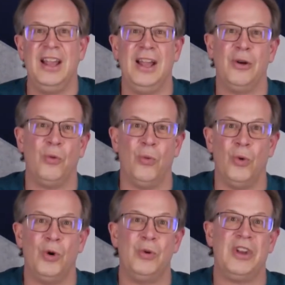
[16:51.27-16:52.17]
and
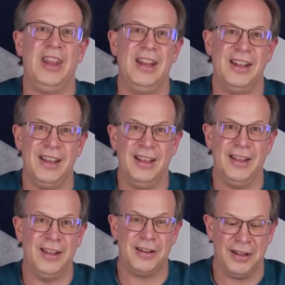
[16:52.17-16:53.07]
rotating
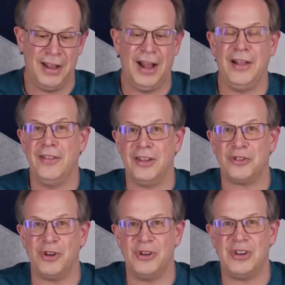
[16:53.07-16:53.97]
it on this
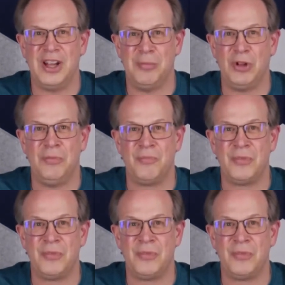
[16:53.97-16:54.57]
turntable.